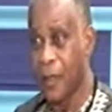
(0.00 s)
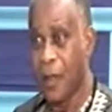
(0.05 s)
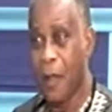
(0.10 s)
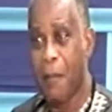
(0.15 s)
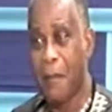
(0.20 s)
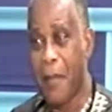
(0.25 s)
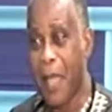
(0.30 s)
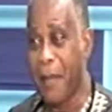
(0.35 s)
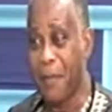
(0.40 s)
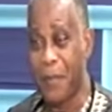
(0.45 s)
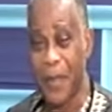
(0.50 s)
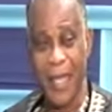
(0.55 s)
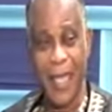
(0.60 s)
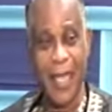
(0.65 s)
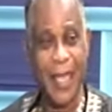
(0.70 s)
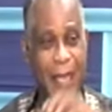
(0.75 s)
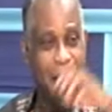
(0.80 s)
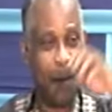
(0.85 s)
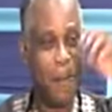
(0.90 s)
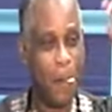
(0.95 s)

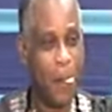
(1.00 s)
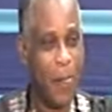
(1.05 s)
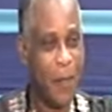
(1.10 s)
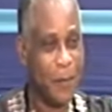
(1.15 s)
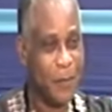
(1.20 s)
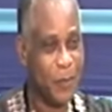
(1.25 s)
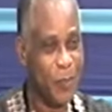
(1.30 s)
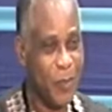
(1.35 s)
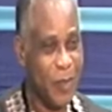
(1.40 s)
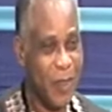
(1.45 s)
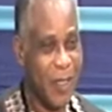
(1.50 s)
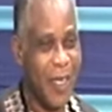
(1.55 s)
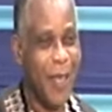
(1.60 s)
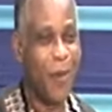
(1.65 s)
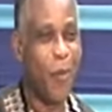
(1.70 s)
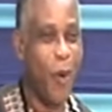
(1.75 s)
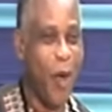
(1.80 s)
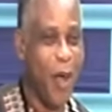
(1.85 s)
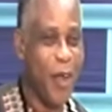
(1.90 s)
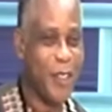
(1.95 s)
Maybe he
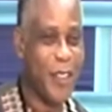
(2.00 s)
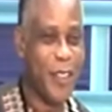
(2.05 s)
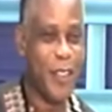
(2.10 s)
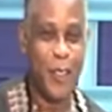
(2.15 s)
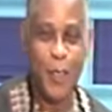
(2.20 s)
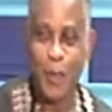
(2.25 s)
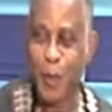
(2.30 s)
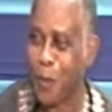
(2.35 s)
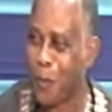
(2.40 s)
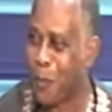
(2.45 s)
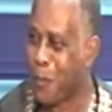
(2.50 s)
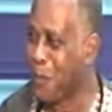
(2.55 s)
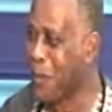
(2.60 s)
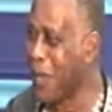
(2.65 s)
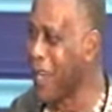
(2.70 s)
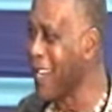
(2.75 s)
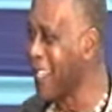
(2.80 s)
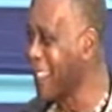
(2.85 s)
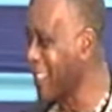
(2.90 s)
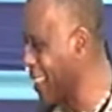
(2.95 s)
was
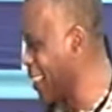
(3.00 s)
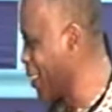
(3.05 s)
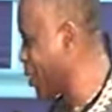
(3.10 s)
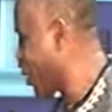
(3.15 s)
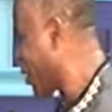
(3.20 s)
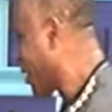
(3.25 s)
ministering to